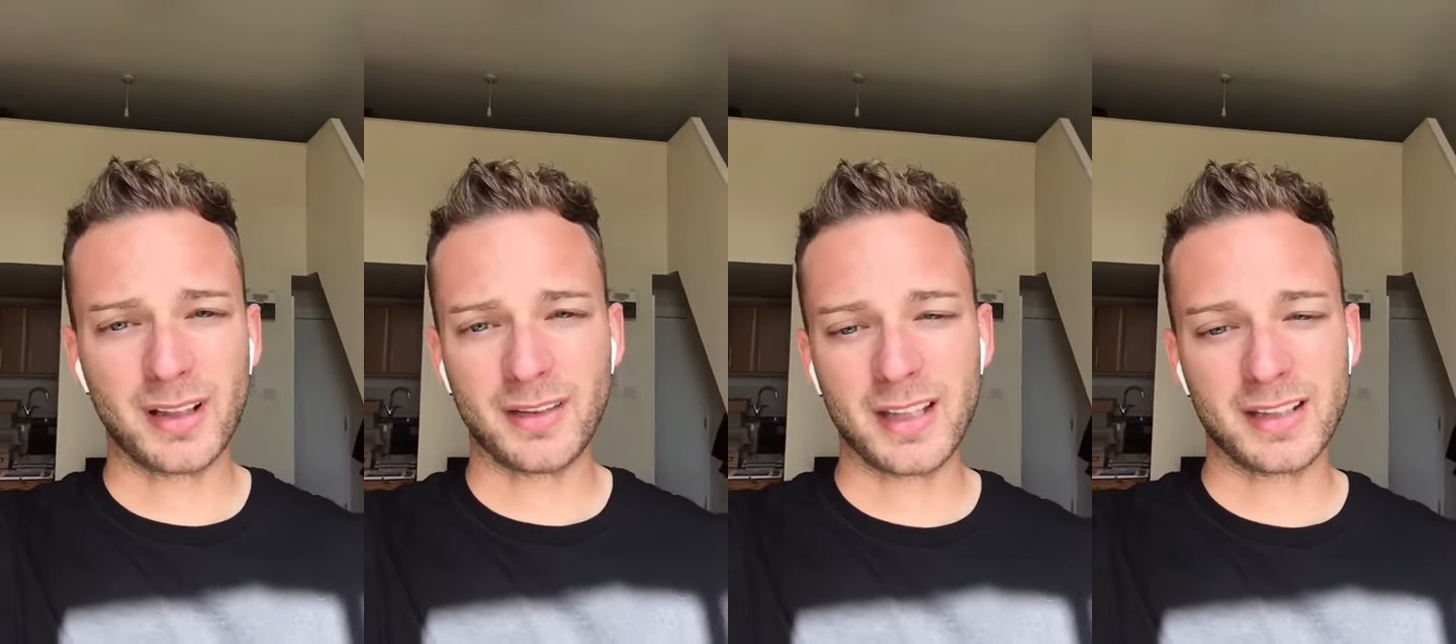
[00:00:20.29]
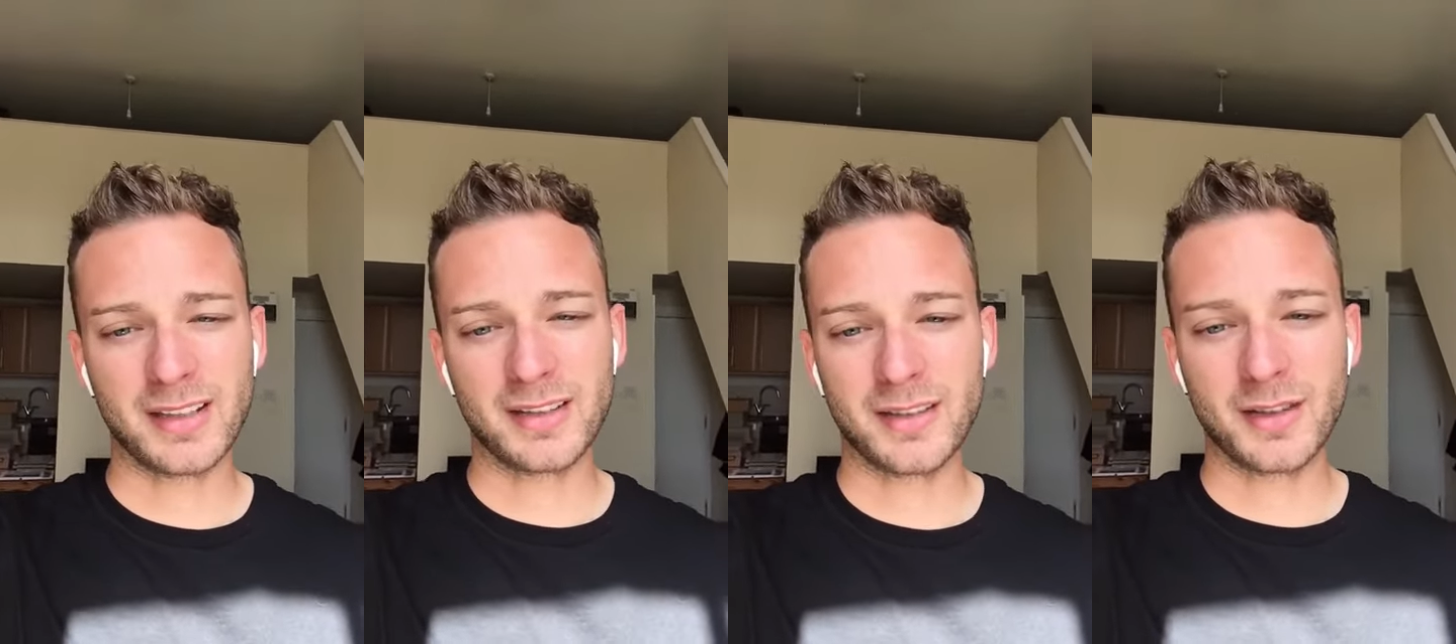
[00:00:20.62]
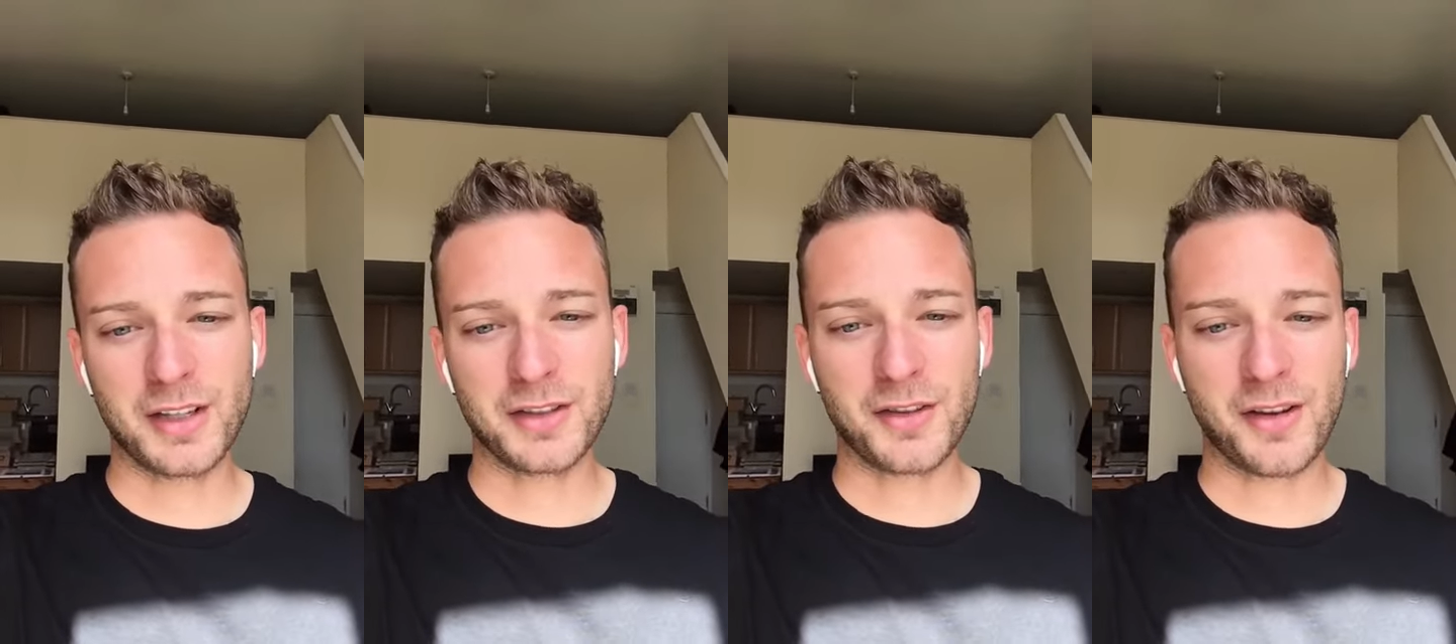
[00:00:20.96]

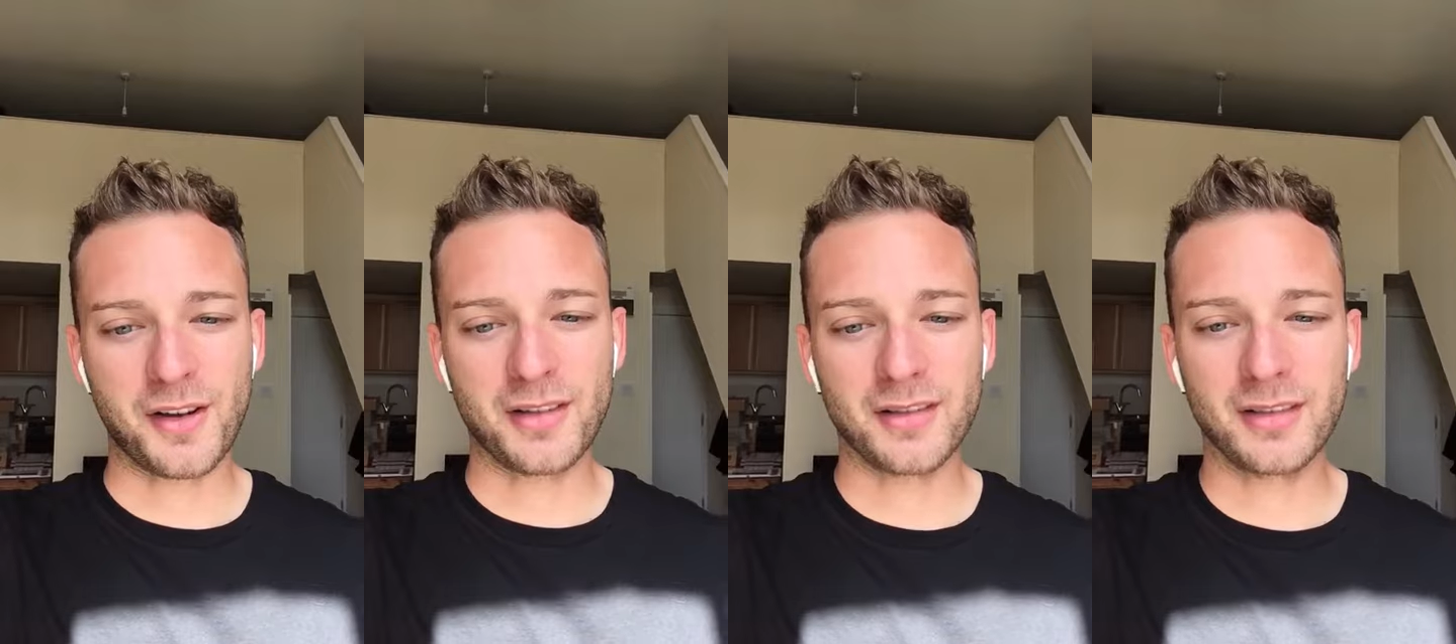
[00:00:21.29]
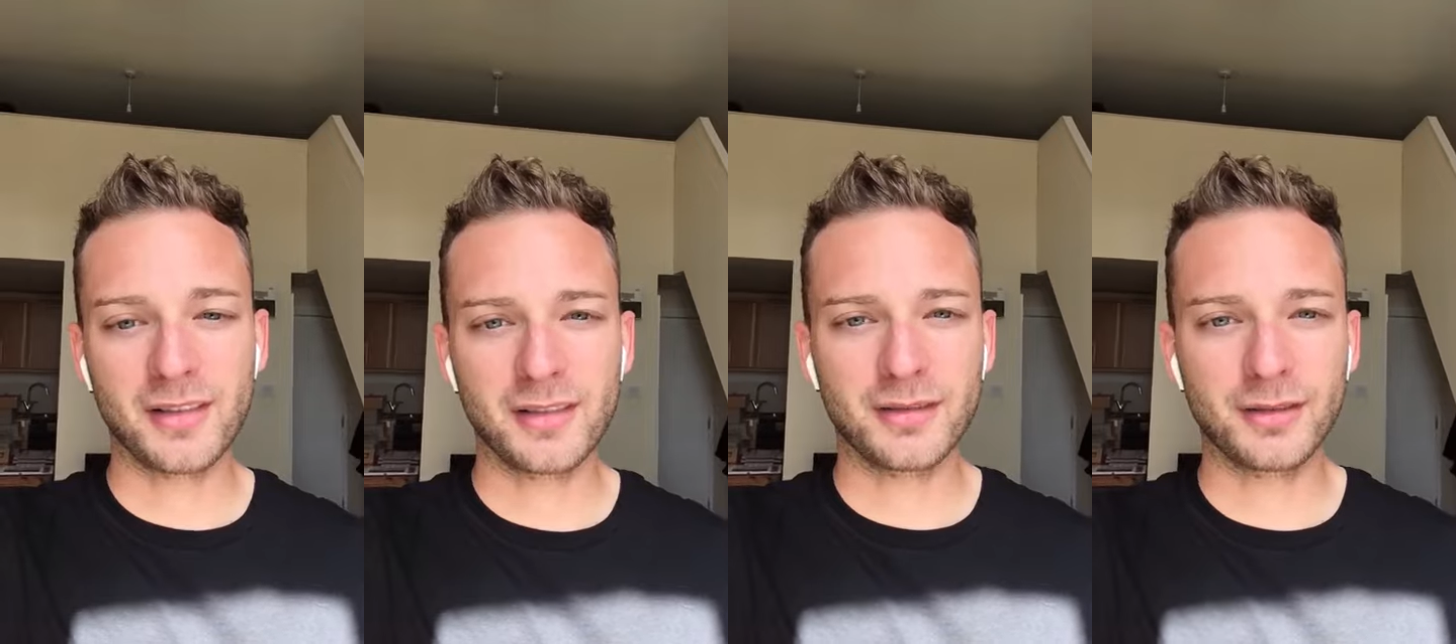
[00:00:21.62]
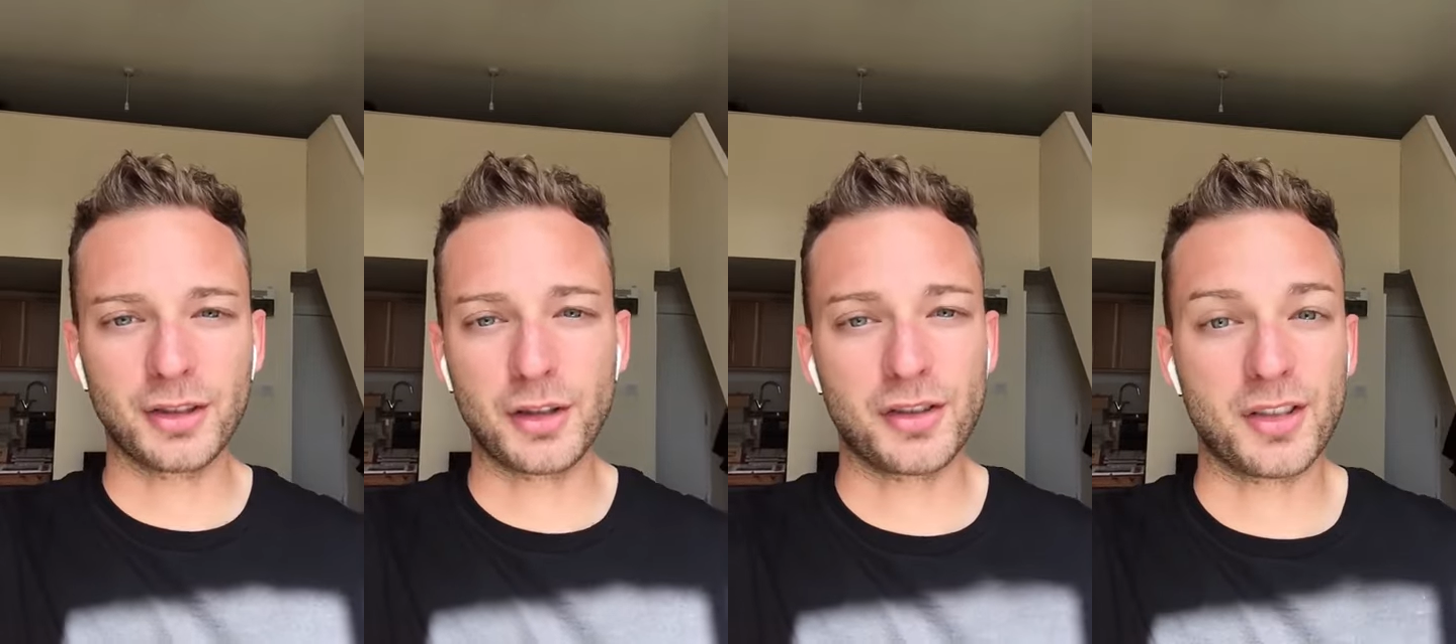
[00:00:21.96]
it's not
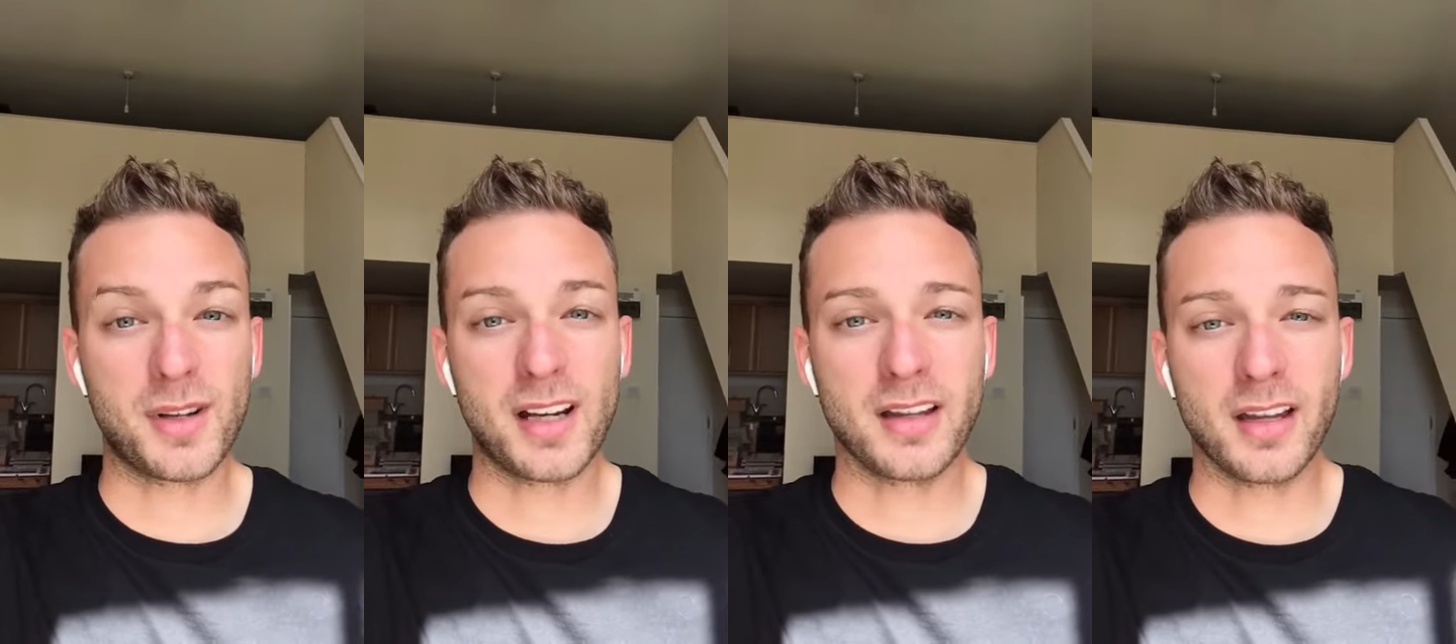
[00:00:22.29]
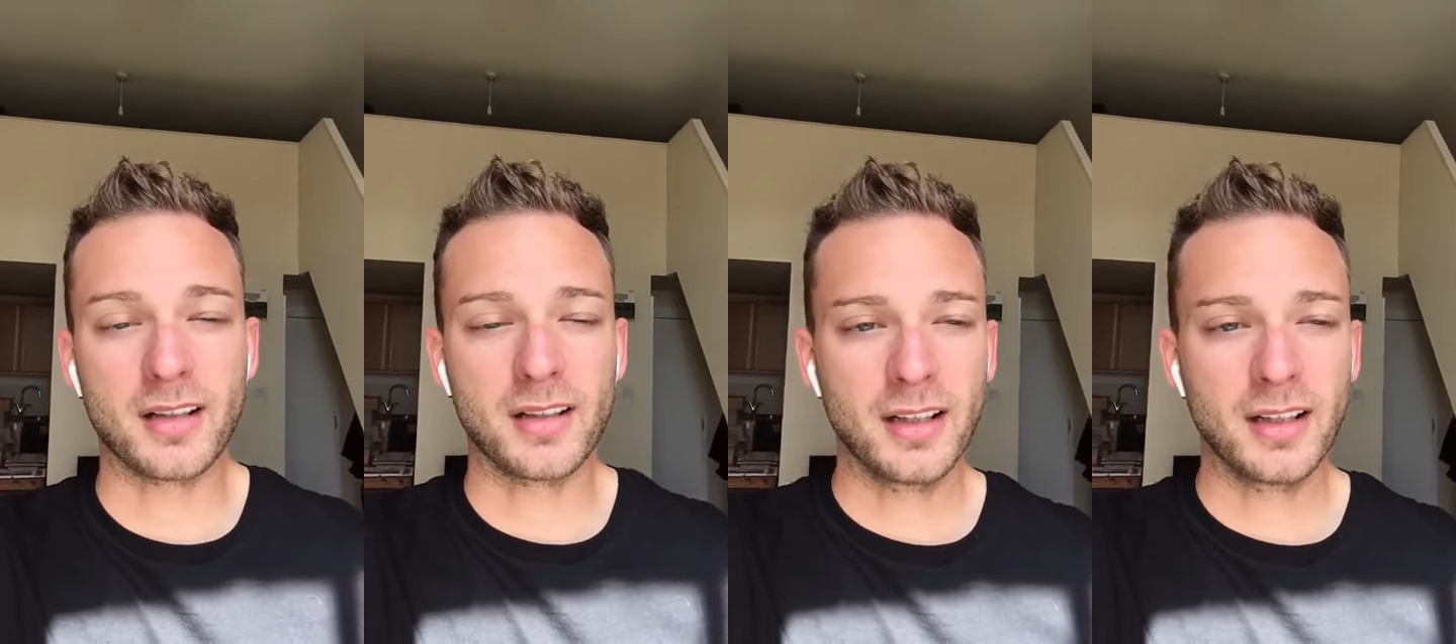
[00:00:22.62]
going to do anything.